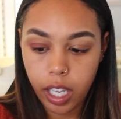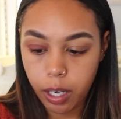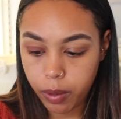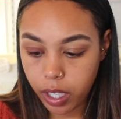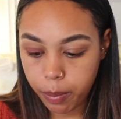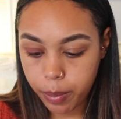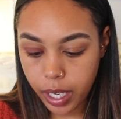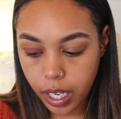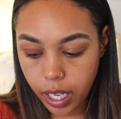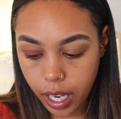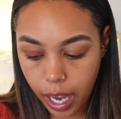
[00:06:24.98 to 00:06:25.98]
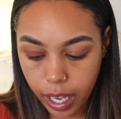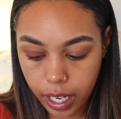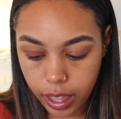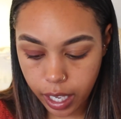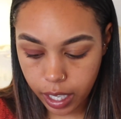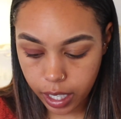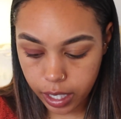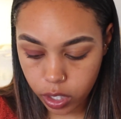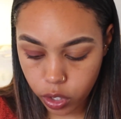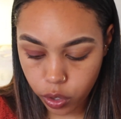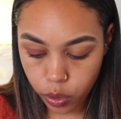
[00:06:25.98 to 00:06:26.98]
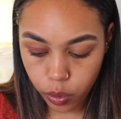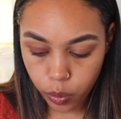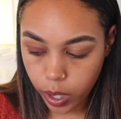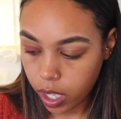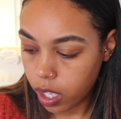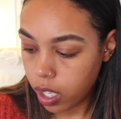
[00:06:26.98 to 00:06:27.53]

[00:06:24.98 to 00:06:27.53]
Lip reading: I'm going to be adding that into